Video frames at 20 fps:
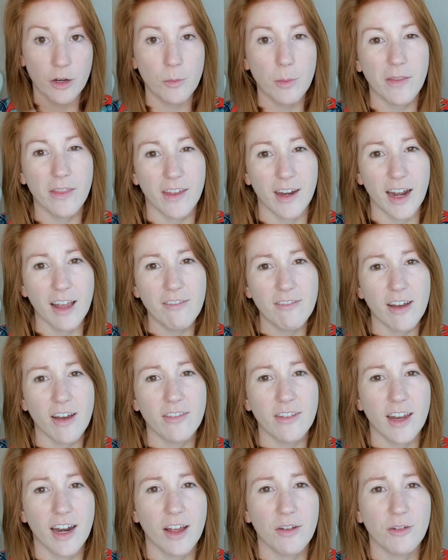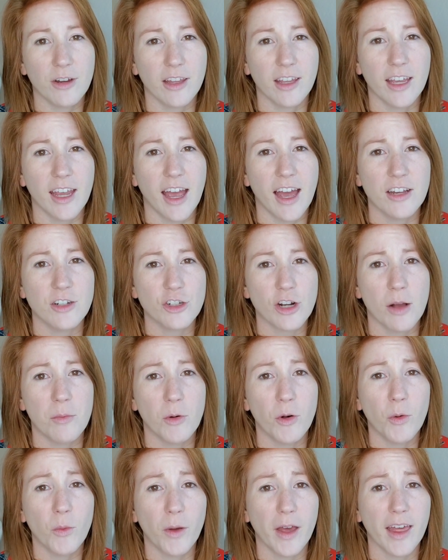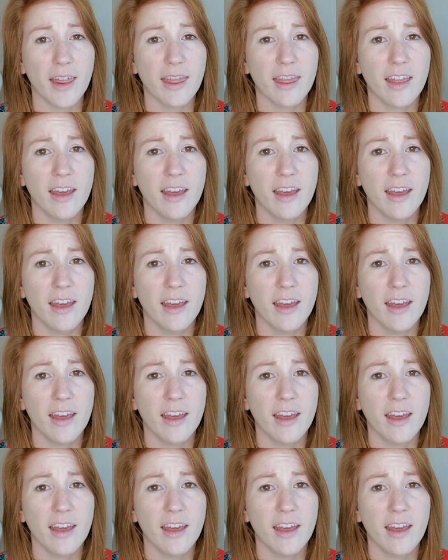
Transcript: but then I found that I really had trouble with